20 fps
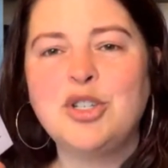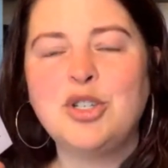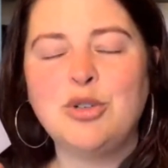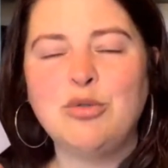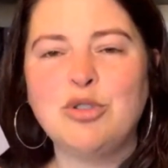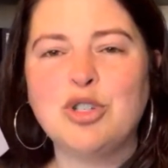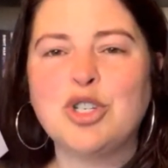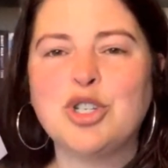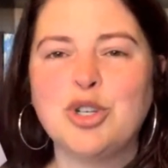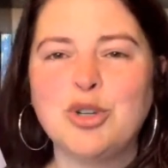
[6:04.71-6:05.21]

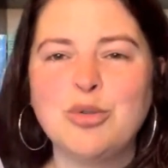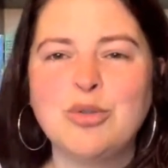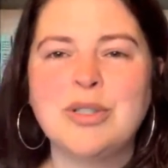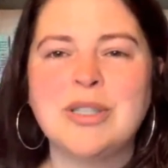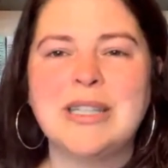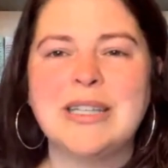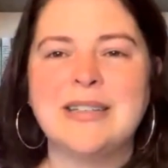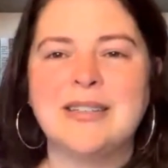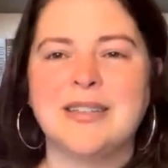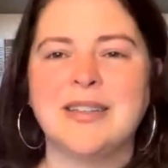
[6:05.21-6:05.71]
to
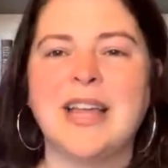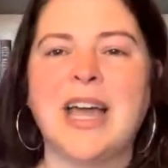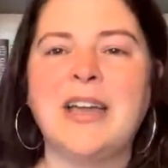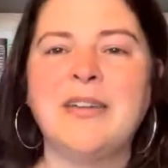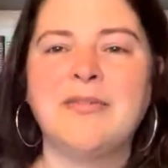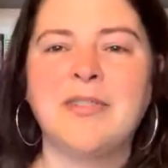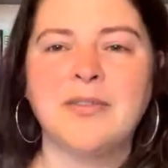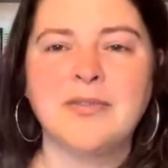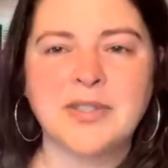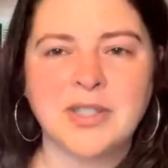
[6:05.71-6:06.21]
choose this
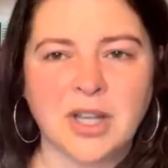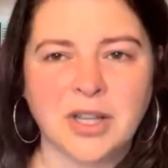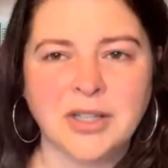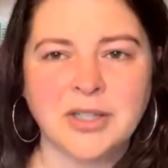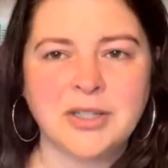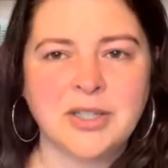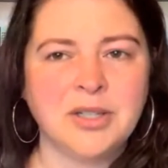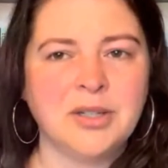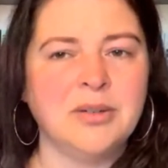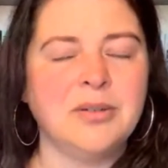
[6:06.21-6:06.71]
life of
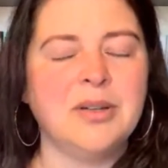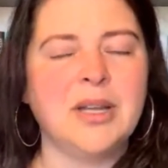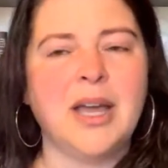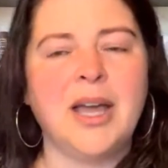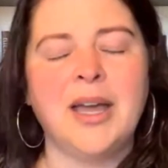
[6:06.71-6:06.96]
solitude